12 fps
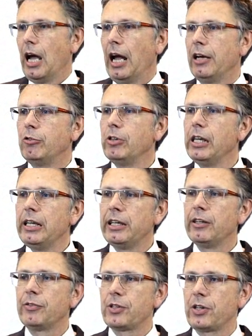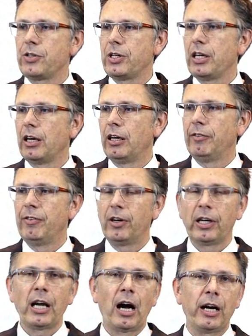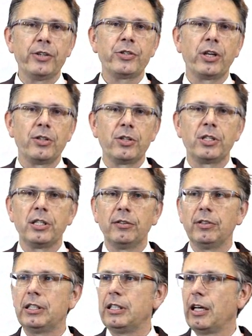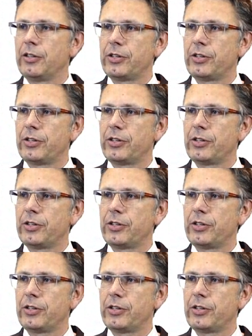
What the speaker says: and really gives us here a very high sensitivity and